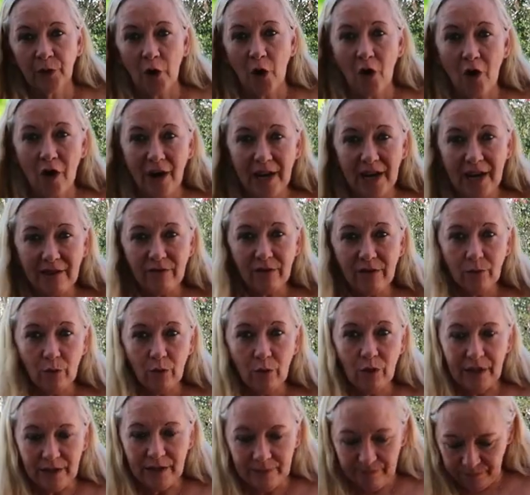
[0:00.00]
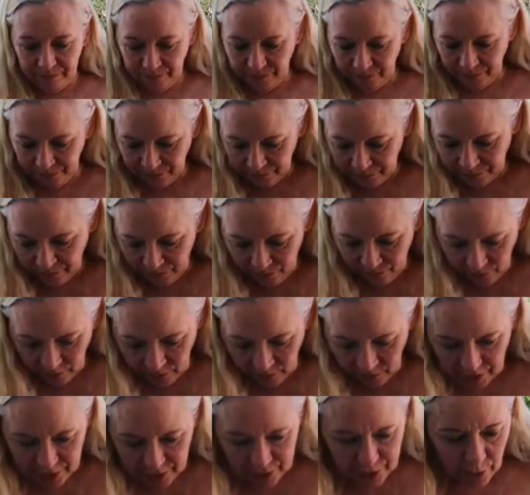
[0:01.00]
Alright everyone.
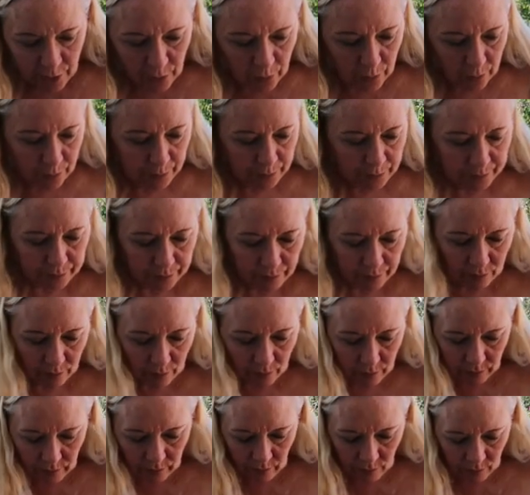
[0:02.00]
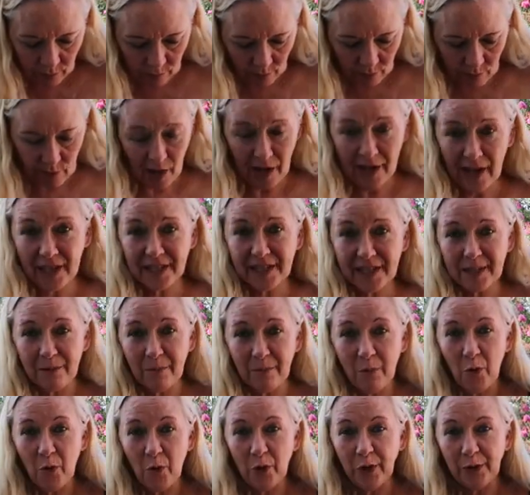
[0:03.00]
So, I got some
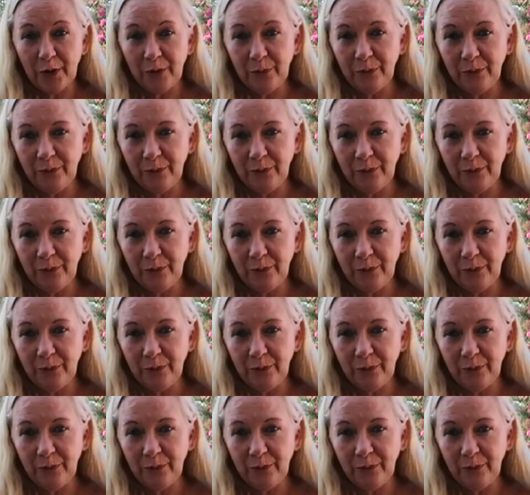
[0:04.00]
more.